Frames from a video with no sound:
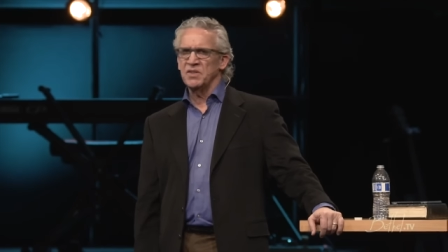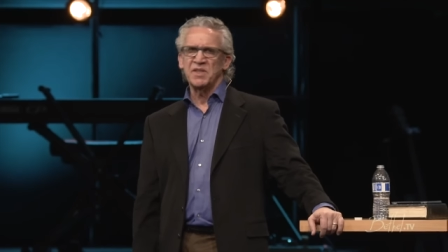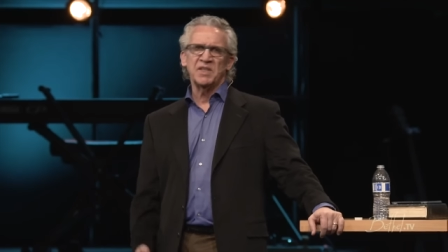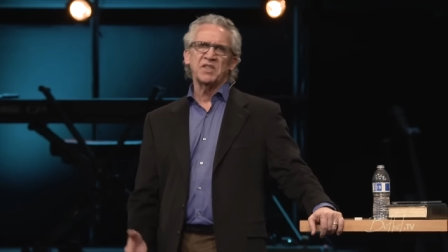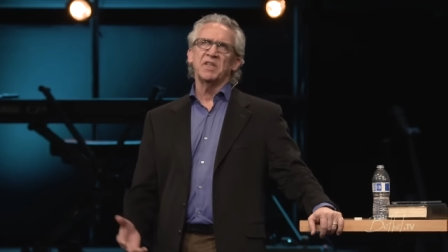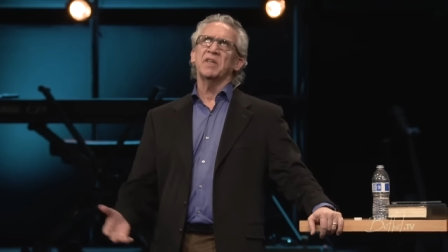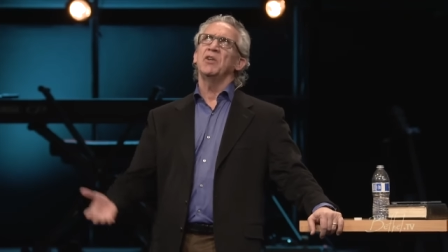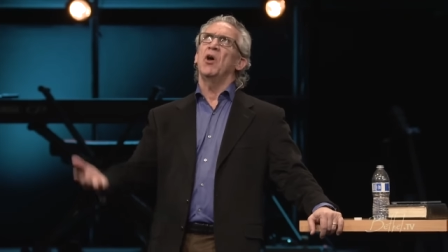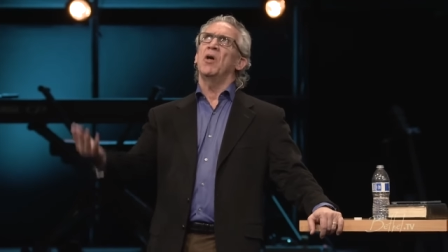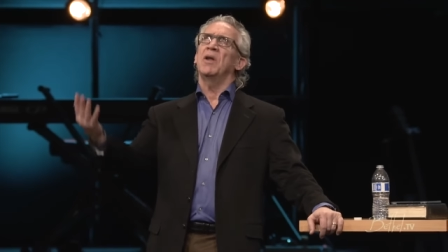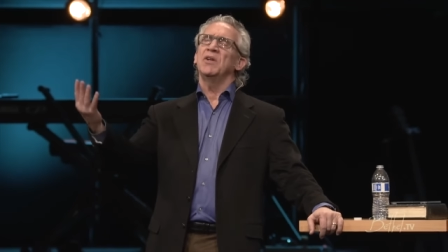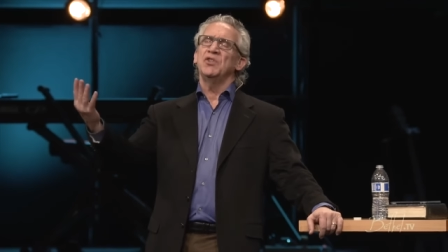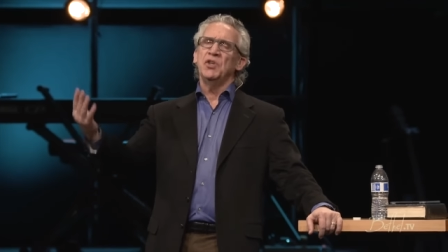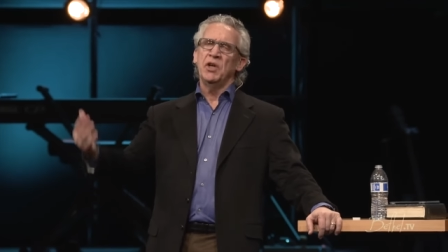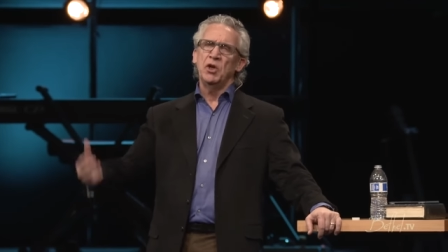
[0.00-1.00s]
It's
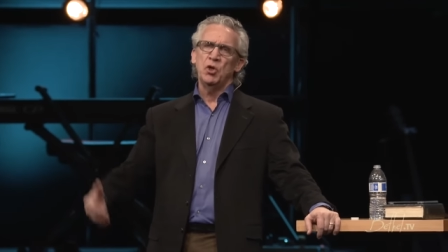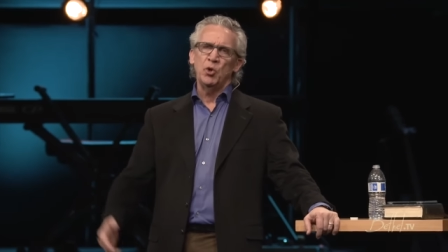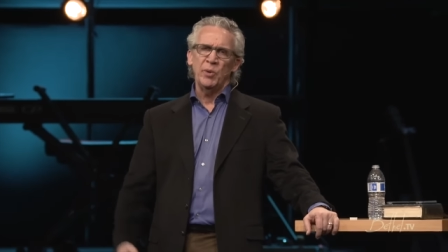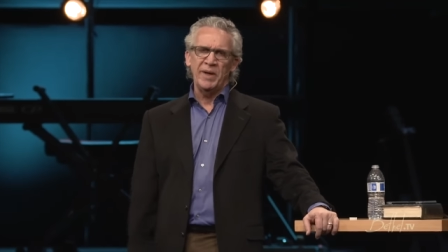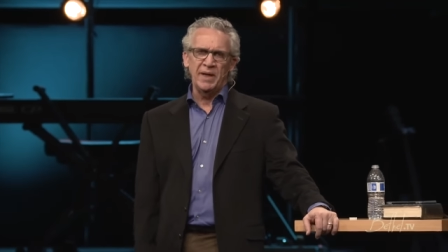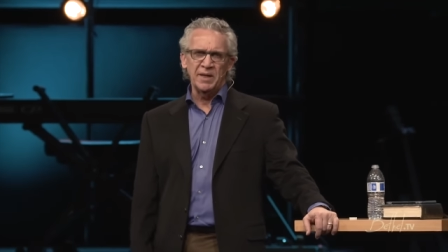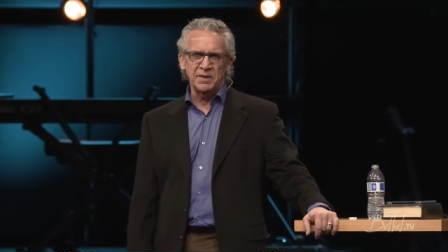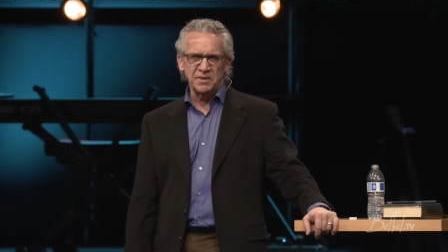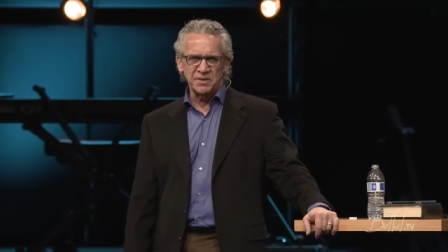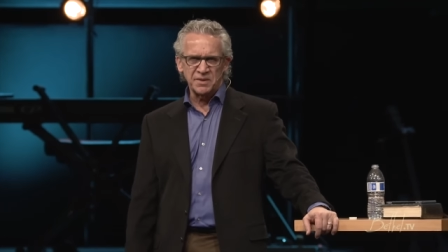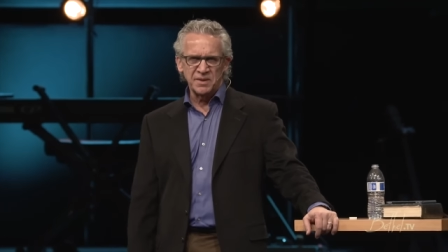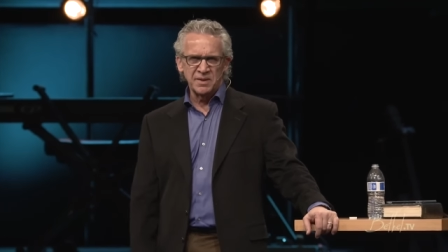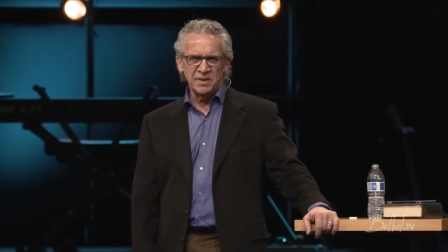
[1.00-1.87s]
acknowledging who He is.